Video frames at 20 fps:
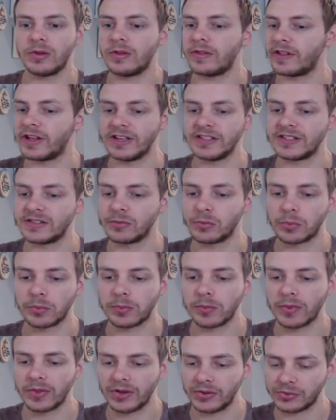these are
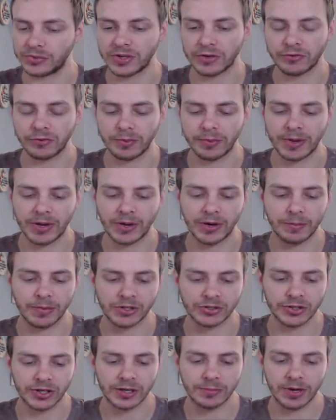these will definitely be going in my
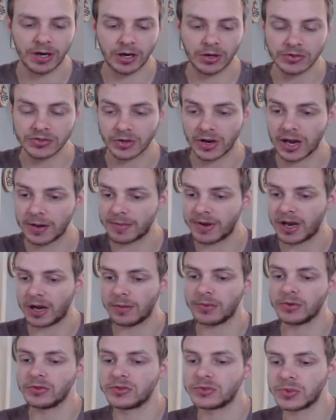trade pile, so hit me
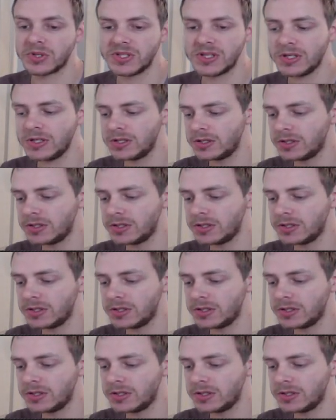up on Twitter.